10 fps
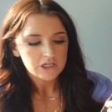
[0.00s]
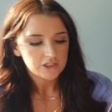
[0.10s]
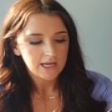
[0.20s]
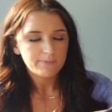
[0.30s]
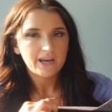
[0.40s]

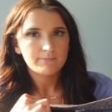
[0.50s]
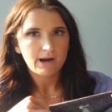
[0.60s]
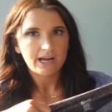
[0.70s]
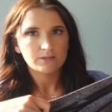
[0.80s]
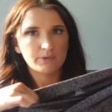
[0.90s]
just keep that in
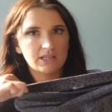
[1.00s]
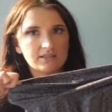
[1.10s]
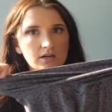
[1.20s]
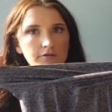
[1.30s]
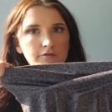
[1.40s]
mind, but
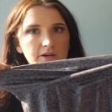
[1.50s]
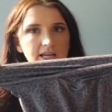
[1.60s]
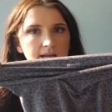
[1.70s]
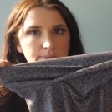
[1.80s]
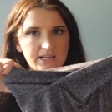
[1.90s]
these are
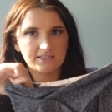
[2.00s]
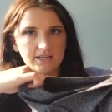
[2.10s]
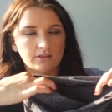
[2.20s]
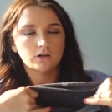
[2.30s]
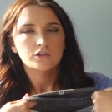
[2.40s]
freaking
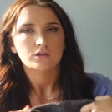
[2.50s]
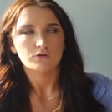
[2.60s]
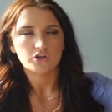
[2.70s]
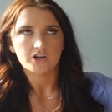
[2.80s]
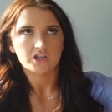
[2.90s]
amazing. They're so
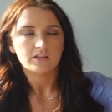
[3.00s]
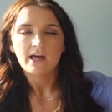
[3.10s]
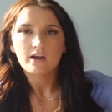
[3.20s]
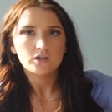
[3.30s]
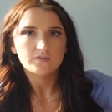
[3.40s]
stretchy.
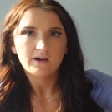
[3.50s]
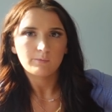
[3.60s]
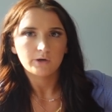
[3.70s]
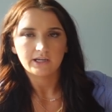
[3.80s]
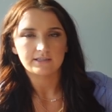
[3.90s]
The energy
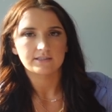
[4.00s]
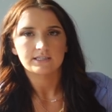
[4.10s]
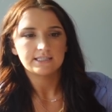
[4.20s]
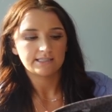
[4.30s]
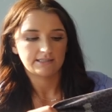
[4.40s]
fabric is
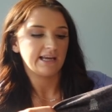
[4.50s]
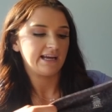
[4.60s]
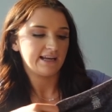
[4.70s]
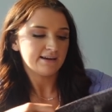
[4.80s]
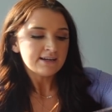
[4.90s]

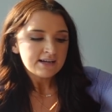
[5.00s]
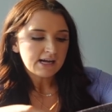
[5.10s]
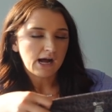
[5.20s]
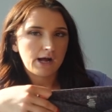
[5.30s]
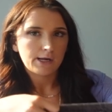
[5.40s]
insane.
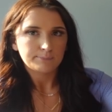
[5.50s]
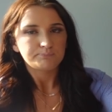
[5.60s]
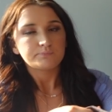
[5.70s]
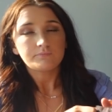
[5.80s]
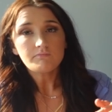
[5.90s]

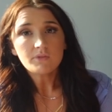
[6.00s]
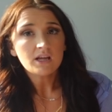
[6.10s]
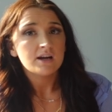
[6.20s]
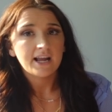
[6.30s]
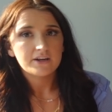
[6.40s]

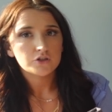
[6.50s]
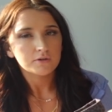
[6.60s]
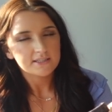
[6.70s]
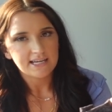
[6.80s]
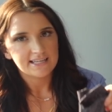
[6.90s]
Again,
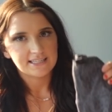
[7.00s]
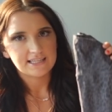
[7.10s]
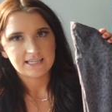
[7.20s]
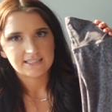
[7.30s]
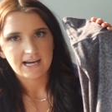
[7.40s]
true to size in
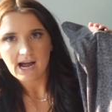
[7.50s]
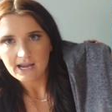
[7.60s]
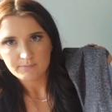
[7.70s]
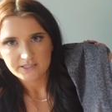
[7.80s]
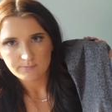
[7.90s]
these. I
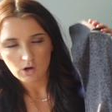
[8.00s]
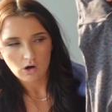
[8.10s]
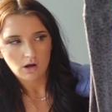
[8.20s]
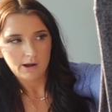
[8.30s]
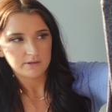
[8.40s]
am a
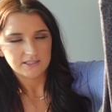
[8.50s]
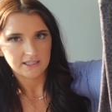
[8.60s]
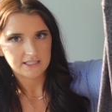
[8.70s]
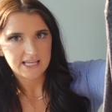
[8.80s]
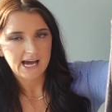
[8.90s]
small, I would
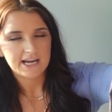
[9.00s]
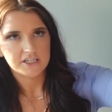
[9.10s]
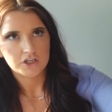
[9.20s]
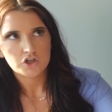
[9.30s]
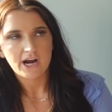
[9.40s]
stick to that. I
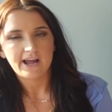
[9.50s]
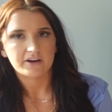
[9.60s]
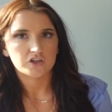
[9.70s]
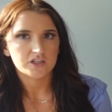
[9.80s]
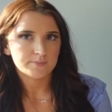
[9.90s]
did try
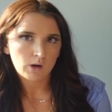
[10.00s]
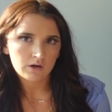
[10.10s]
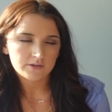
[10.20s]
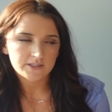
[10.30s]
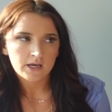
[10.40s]
extra
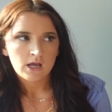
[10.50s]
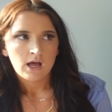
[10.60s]
smalls